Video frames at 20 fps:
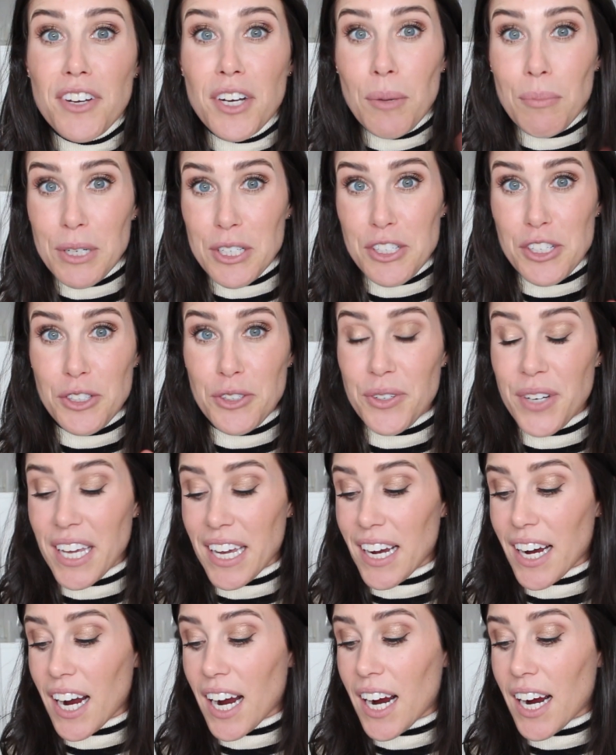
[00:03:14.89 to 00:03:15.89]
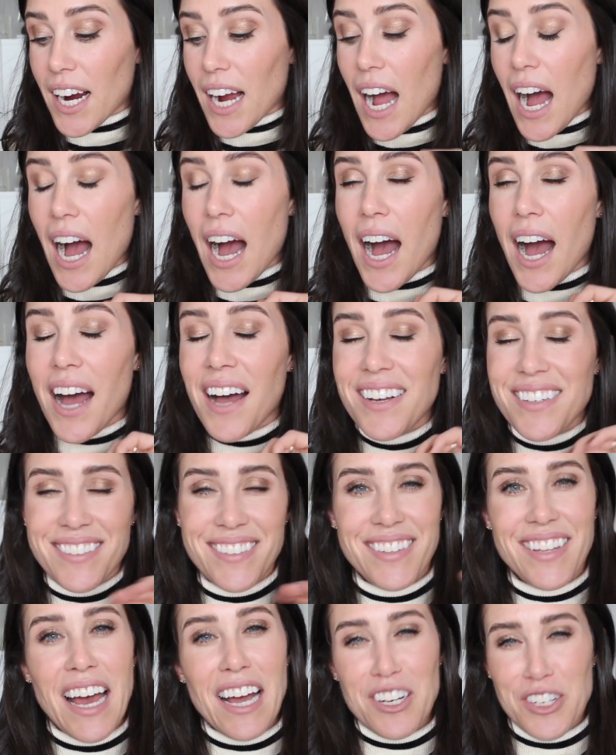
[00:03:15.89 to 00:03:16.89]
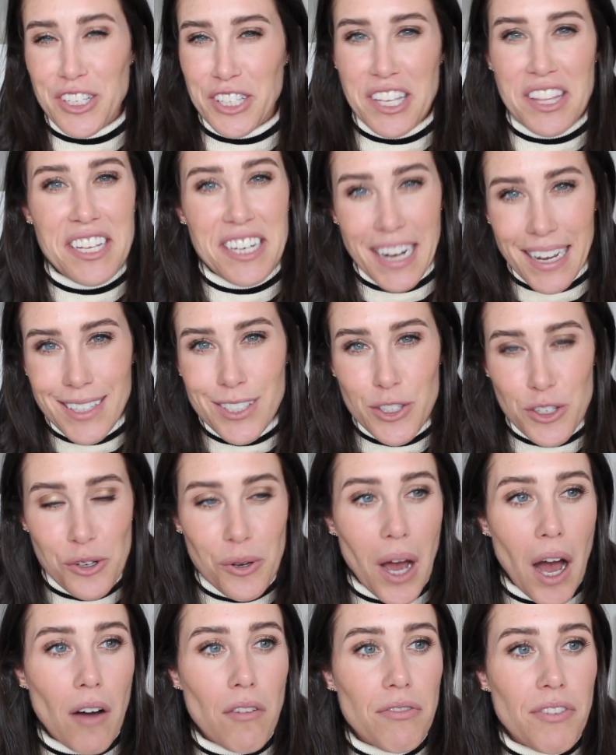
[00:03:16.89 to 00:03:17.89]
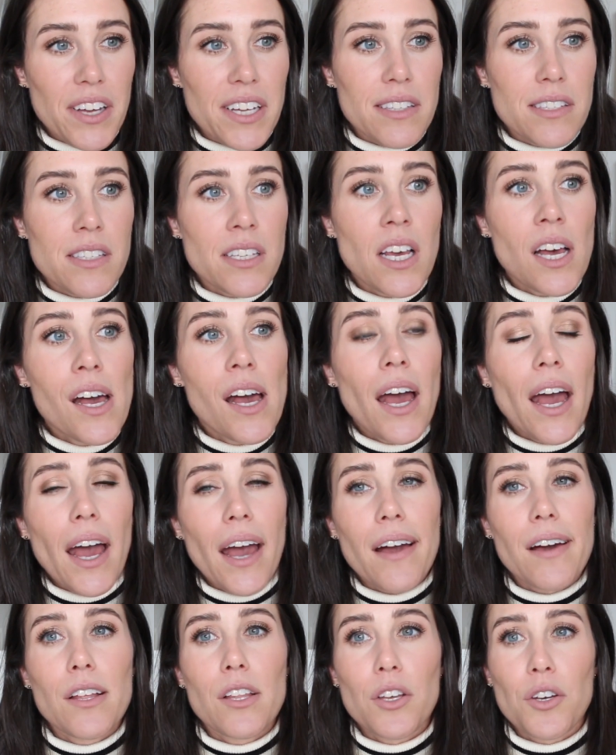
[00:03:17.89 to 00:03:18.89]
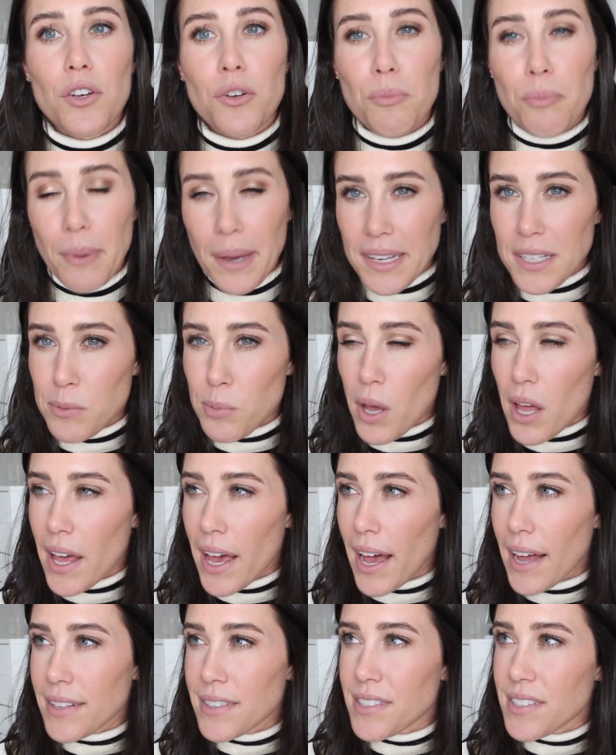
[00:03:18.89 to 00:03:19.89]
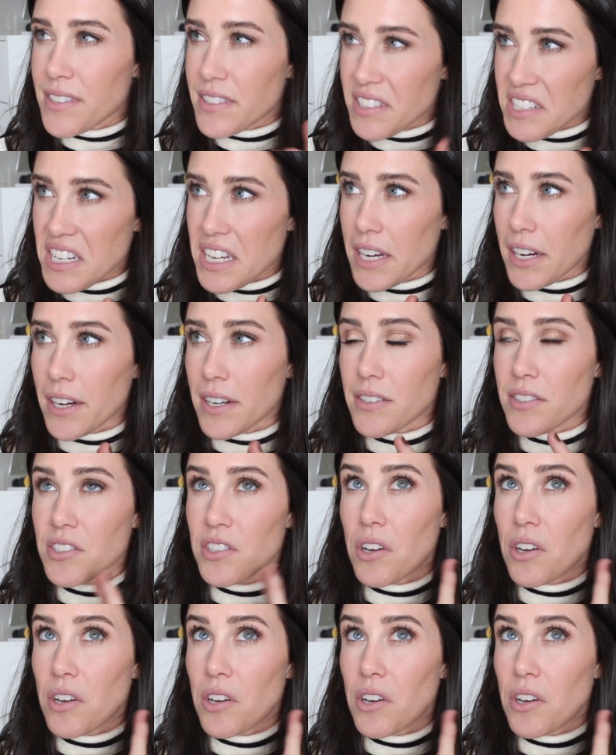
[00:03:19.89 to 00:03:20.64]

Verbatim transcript: Number two here, actually the next two outfits include baseball hats and sneakers.